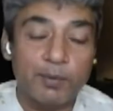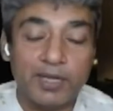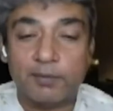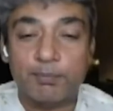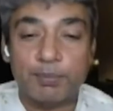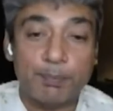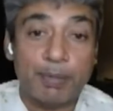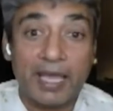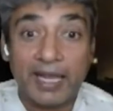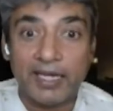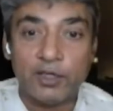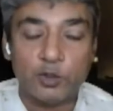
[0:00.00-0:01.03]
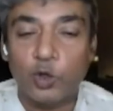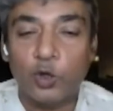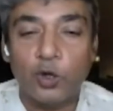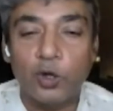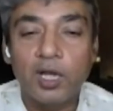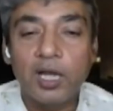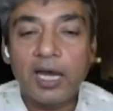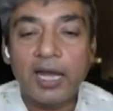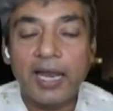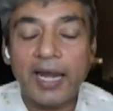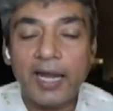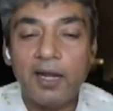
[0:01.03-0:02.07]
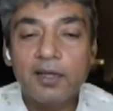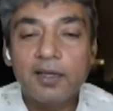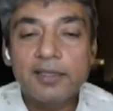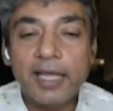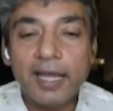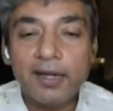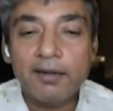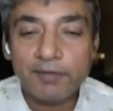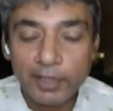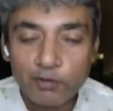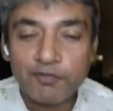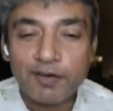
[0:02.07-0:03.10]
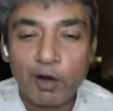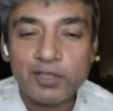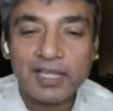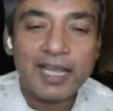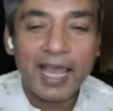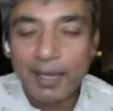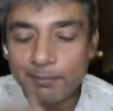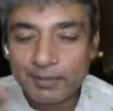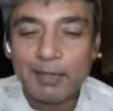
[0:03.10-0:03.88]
we're preparing to go ahead, then when you found the guy,